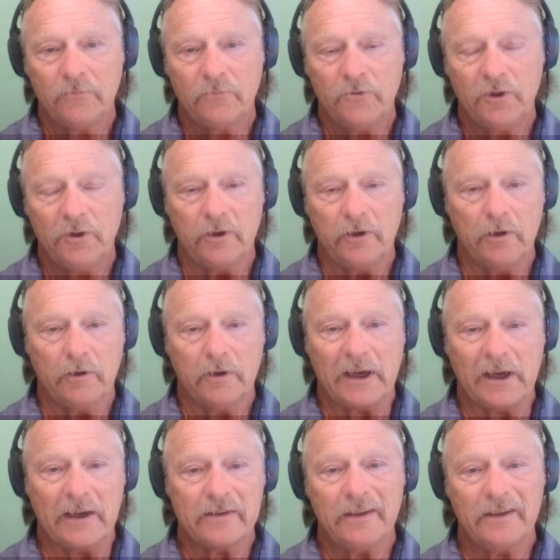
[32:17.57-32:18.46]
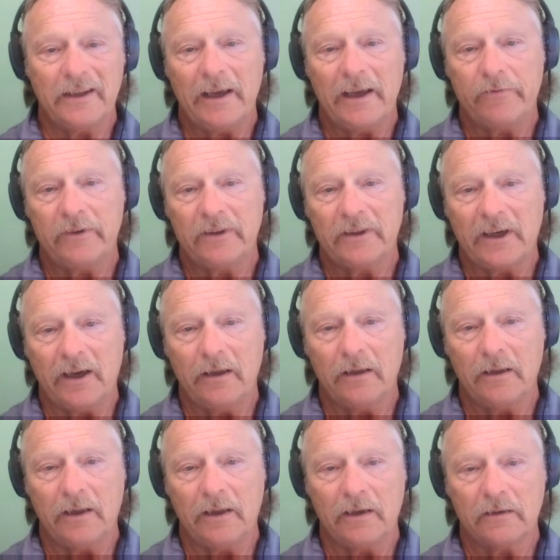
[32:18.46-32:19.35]
you're constantly having
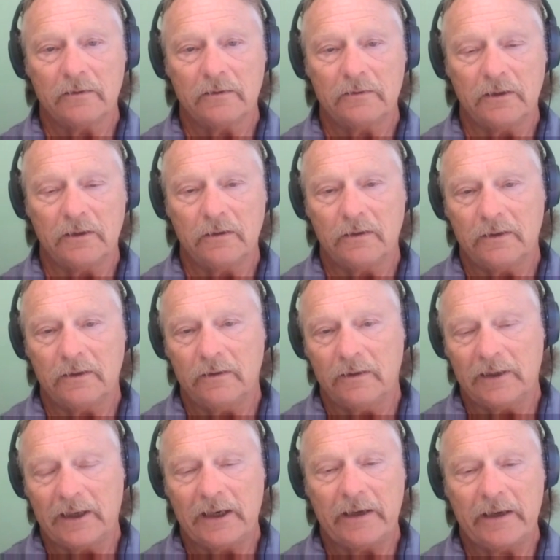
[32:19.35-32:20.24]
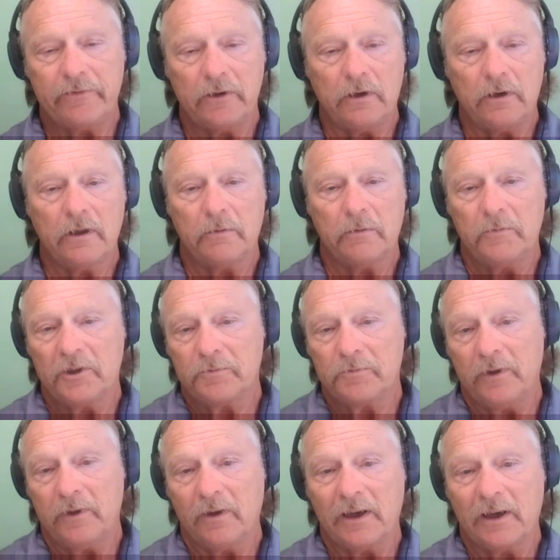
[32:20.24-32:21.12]
dialogue. You're not having arguments,
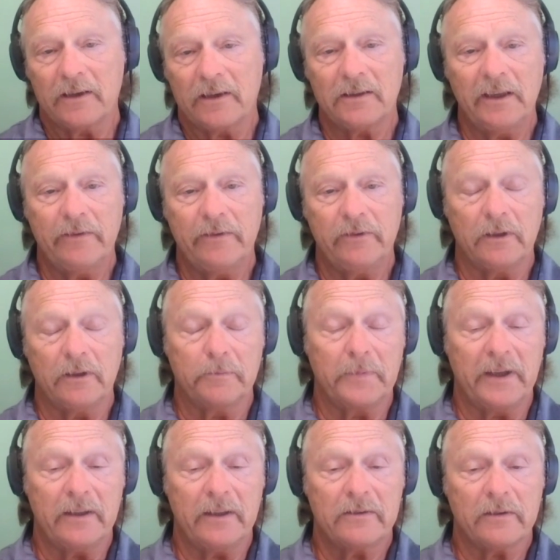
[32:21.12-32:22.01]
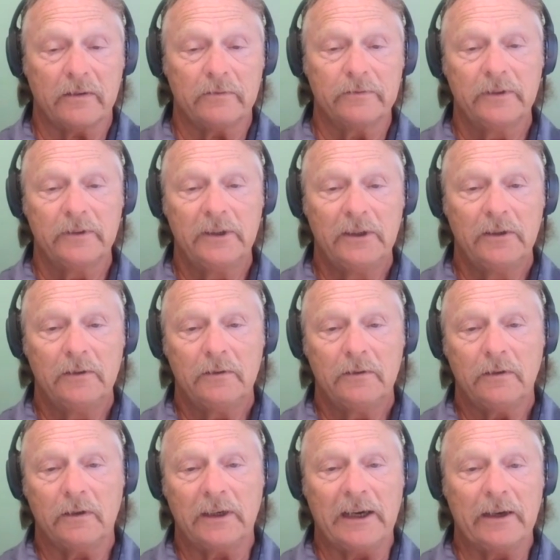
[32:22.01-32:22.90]
but you're constantly having debates
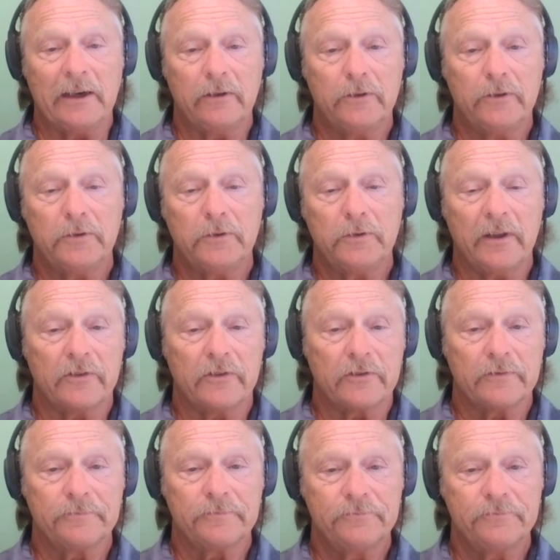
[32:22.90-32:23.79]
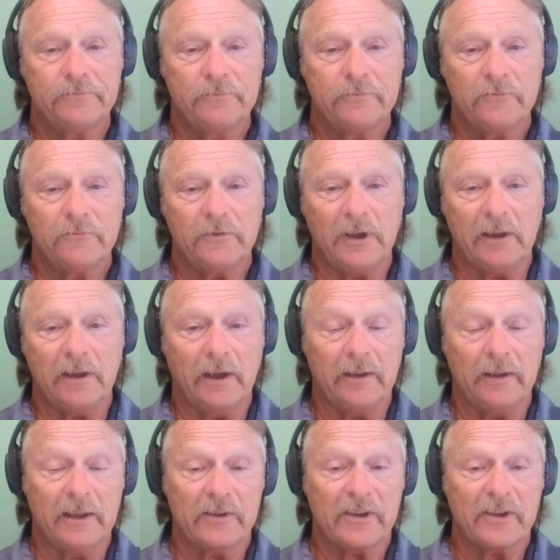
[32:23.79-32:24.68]
on how to do things,
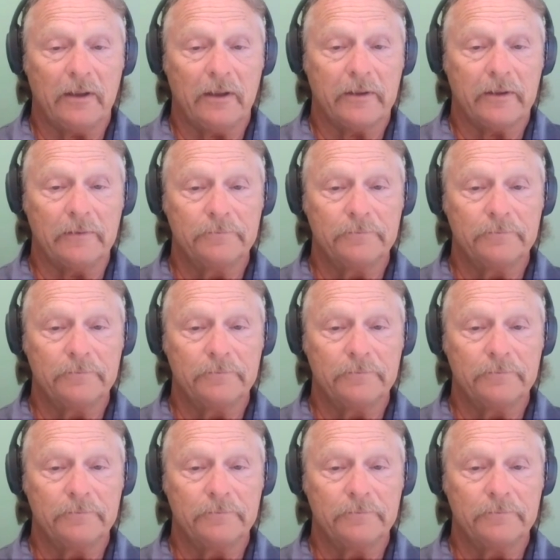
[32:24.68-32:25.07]
and that's healthy.